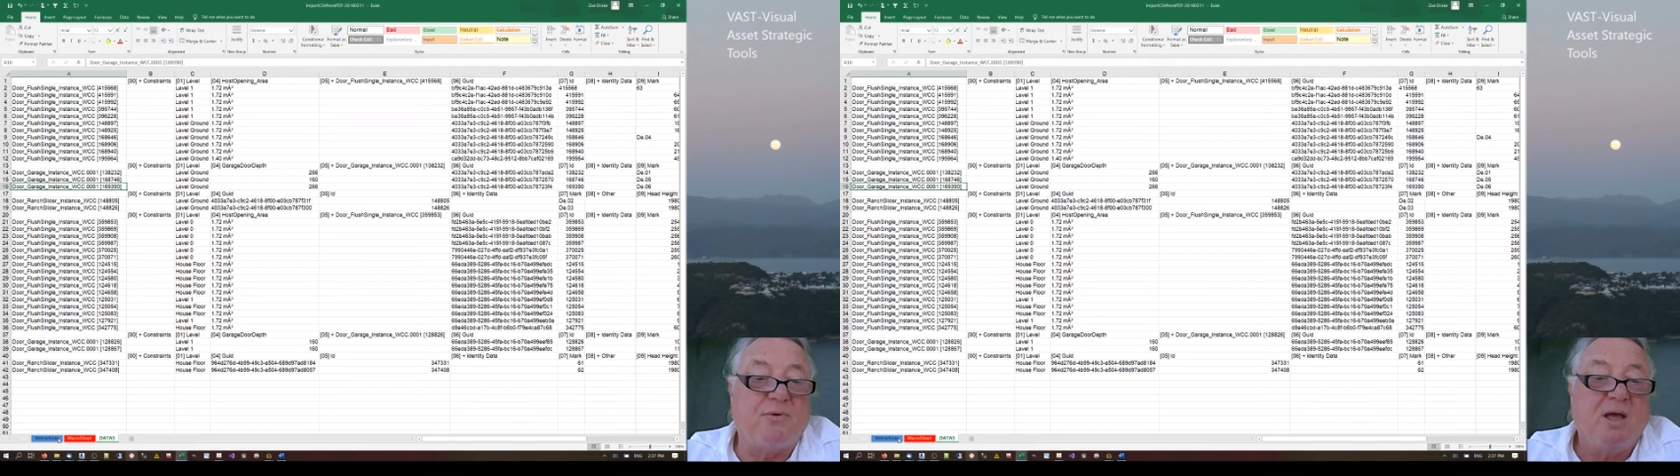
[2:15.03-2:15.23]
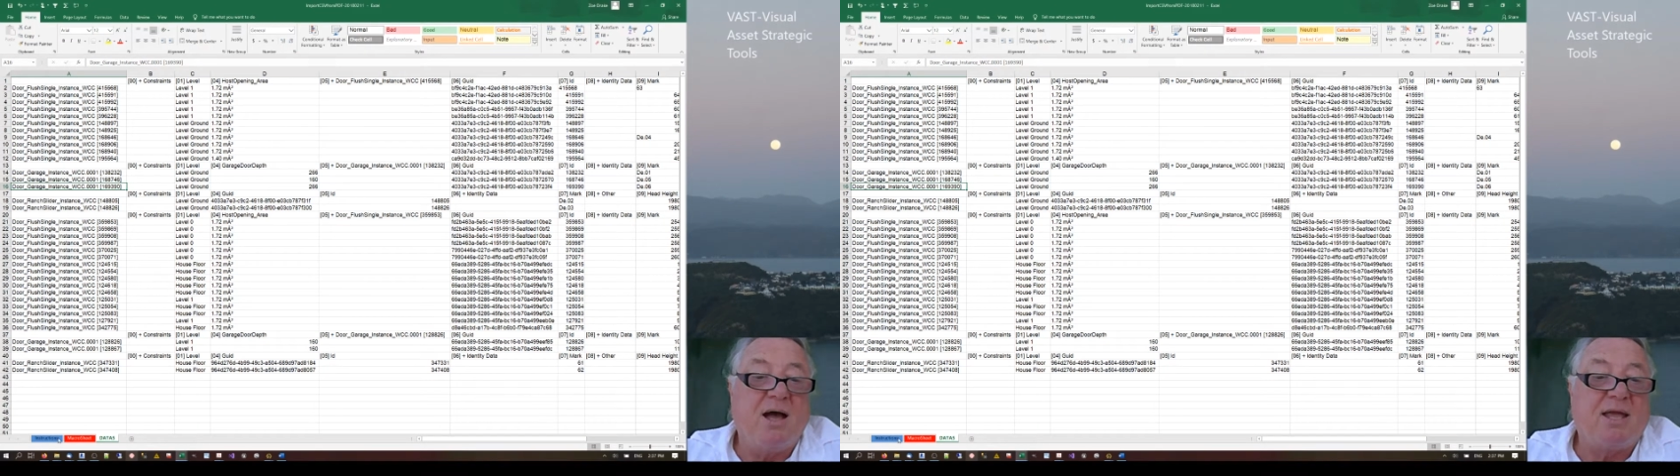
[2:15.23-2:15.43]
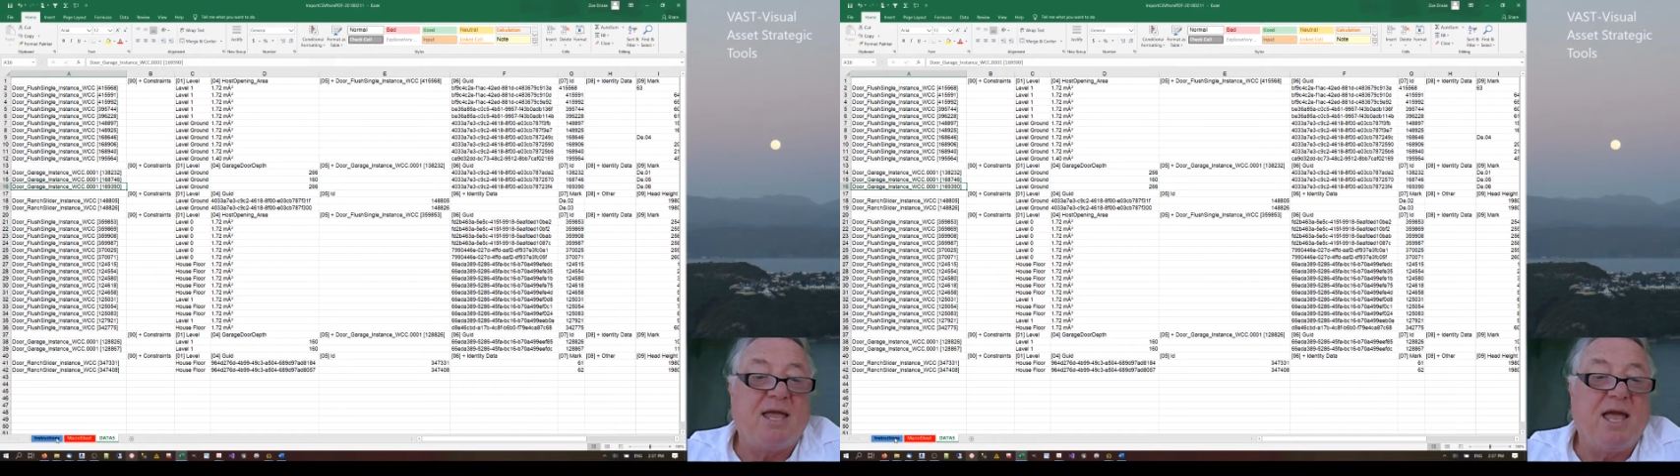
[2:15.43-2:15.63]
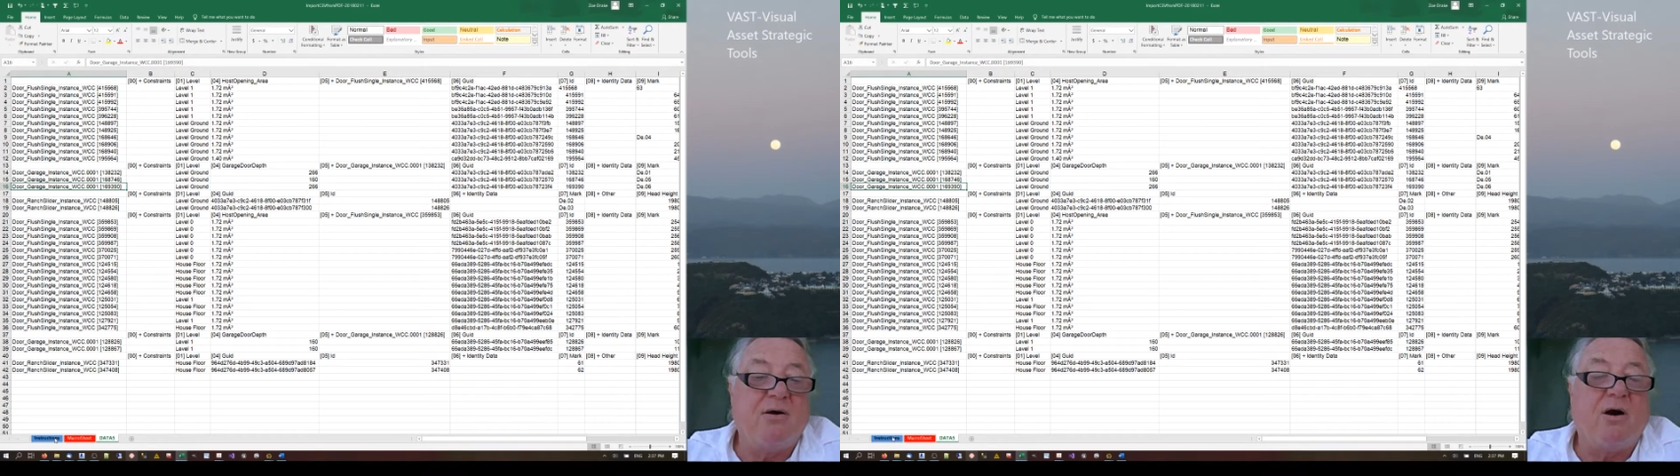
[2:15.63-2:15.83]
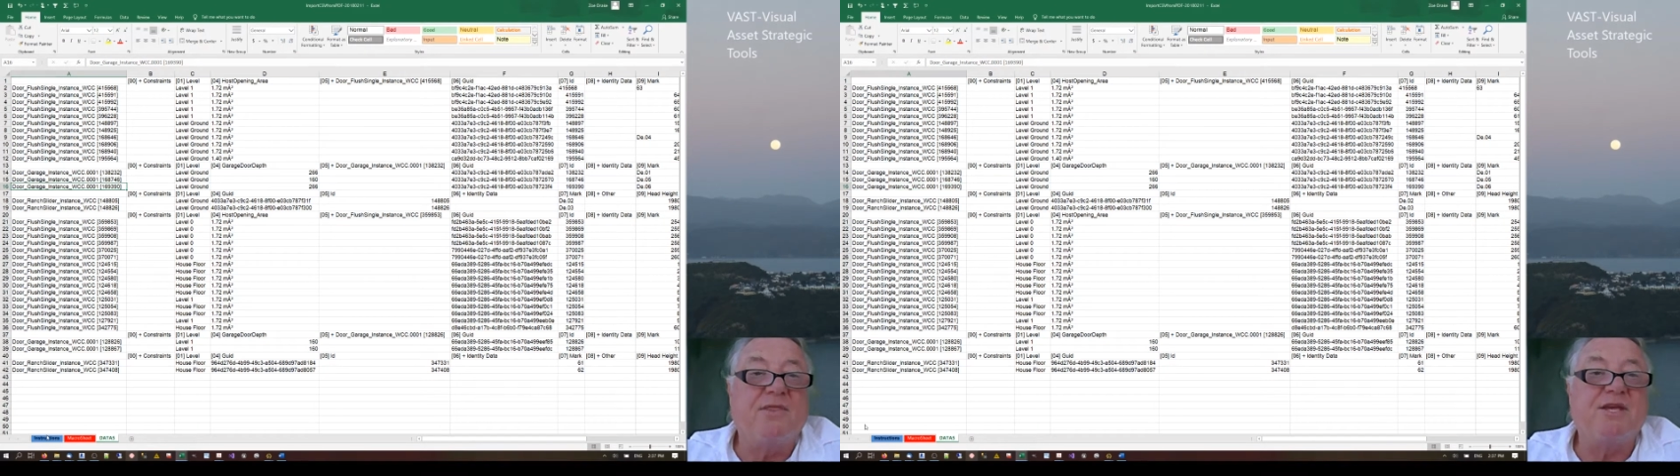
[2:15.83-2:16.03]
Again,
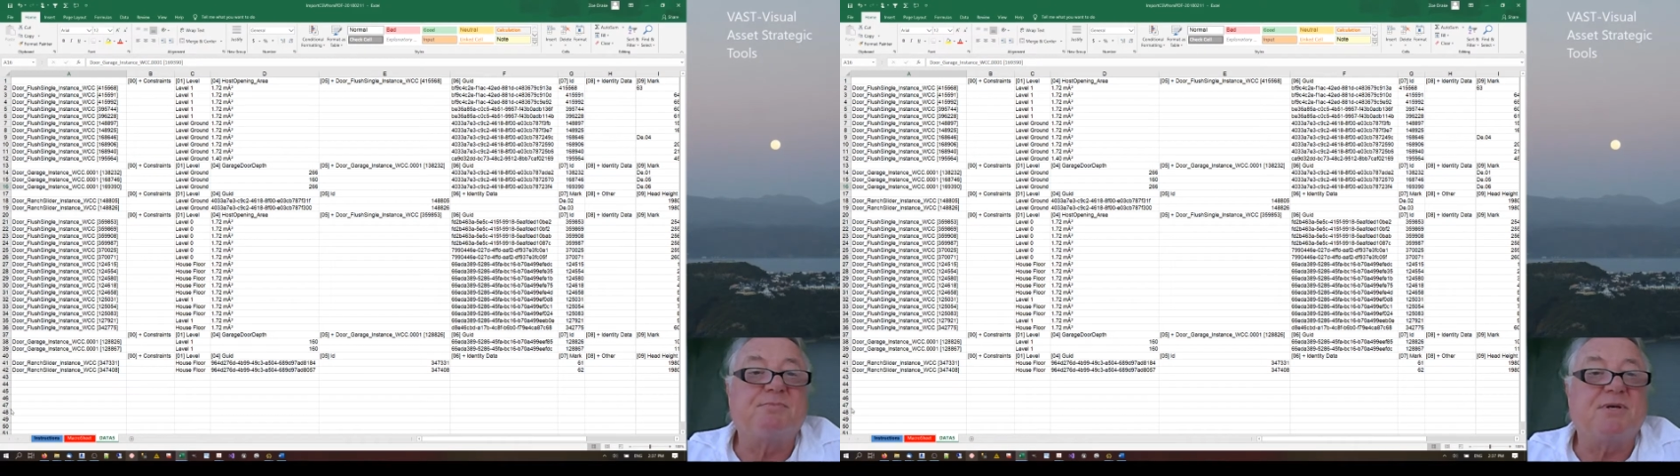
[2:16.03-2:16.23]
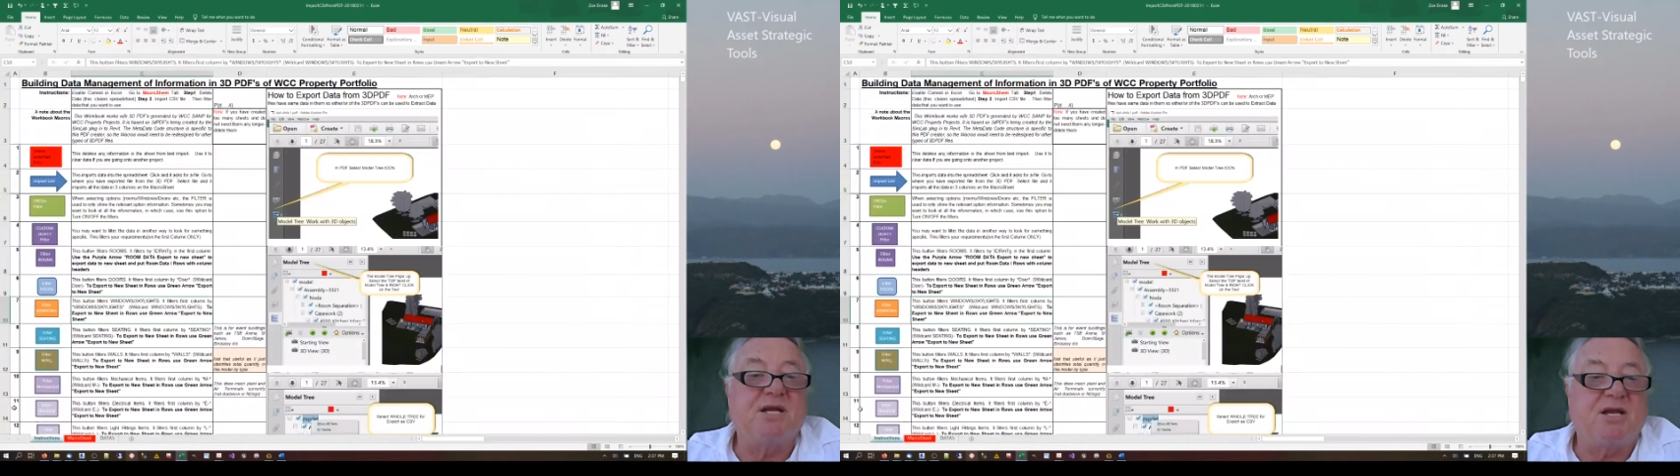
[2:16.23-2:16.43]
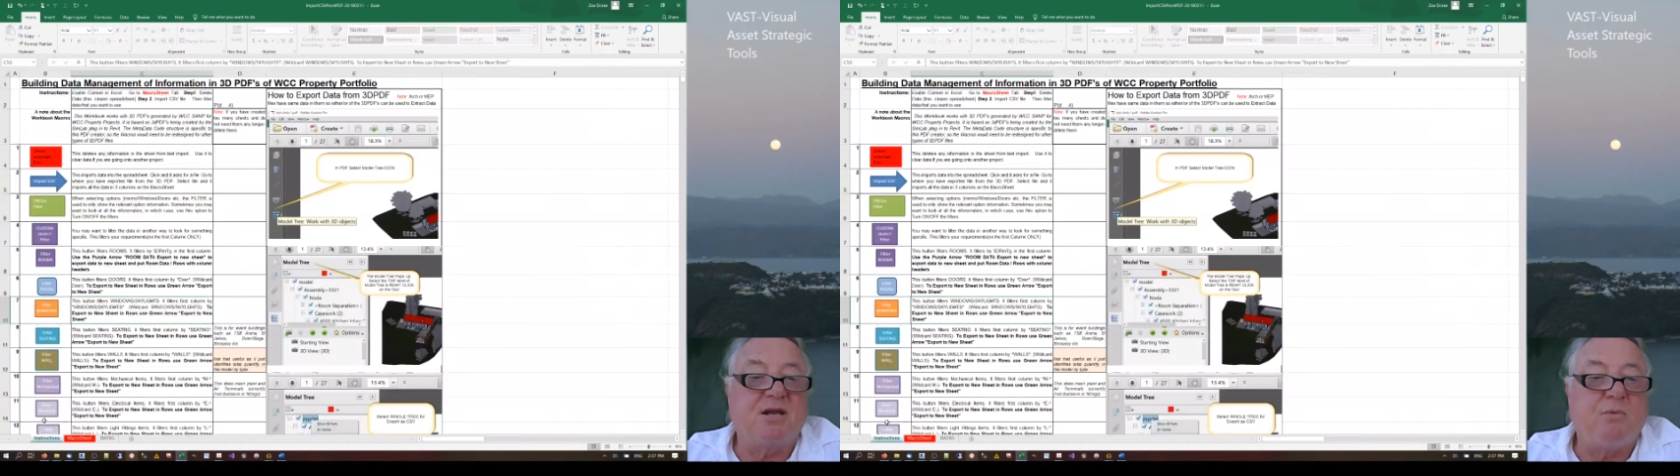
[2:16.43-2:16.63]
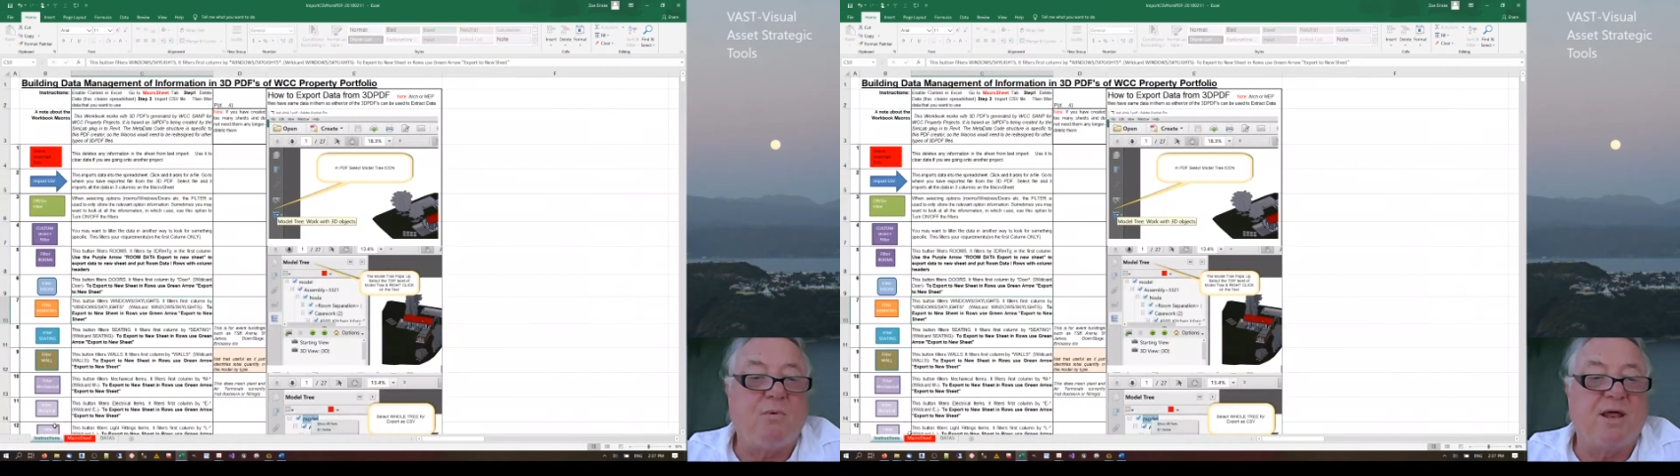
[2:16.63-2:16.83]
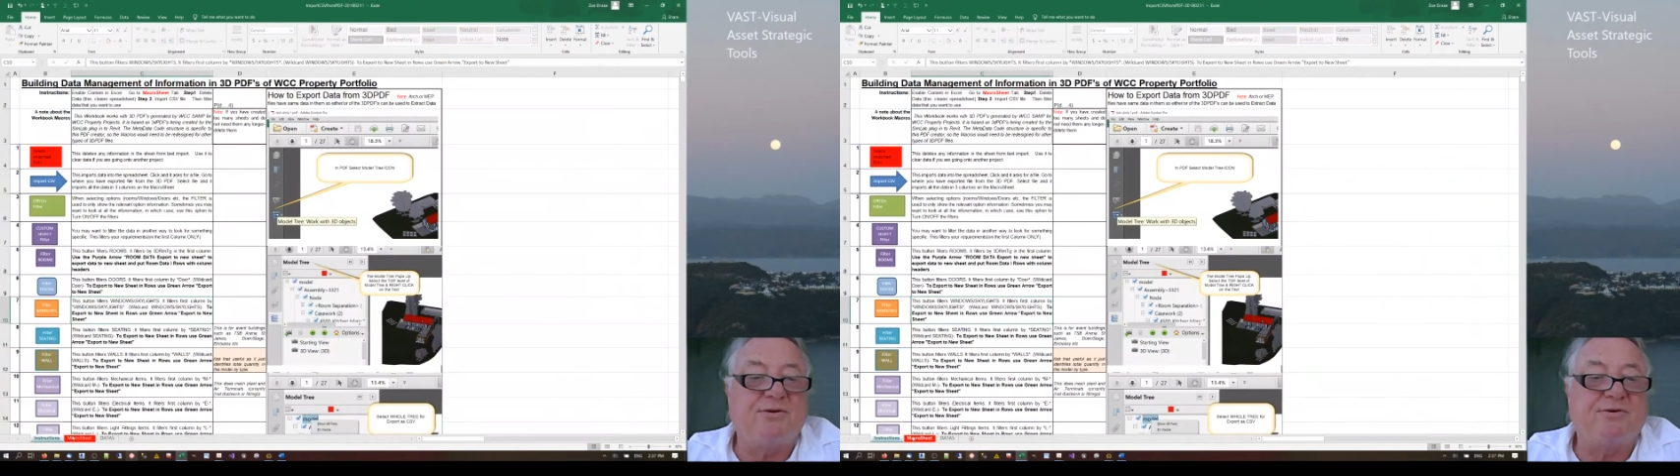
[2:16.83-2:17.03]
on this particular
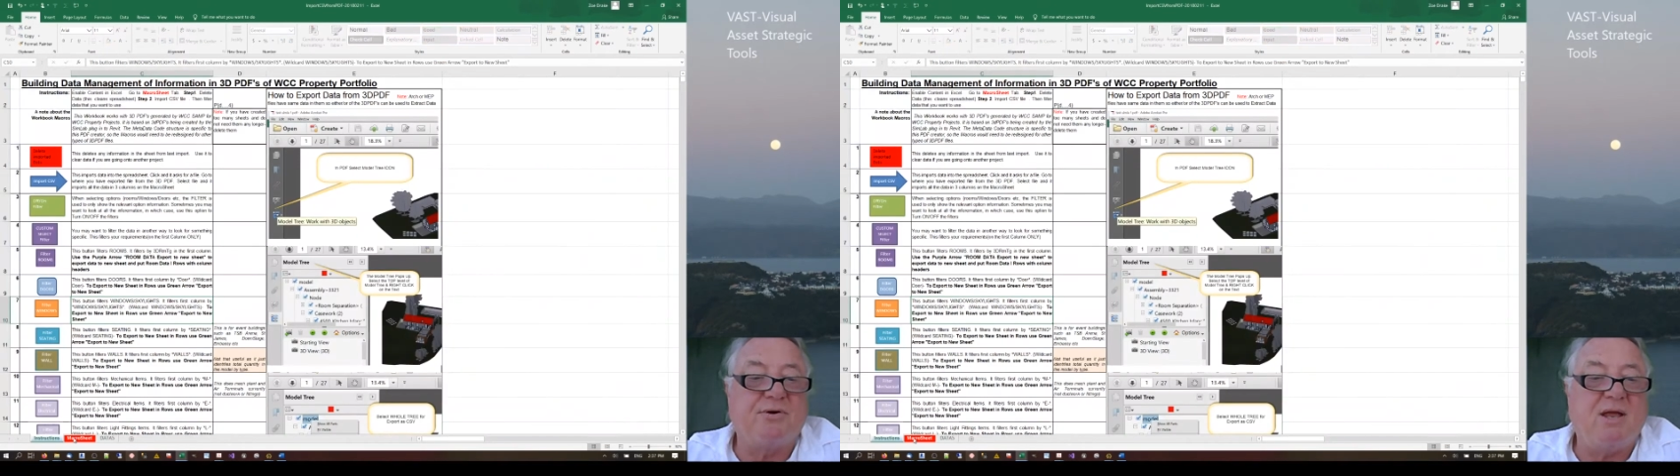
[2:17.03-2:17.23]
one through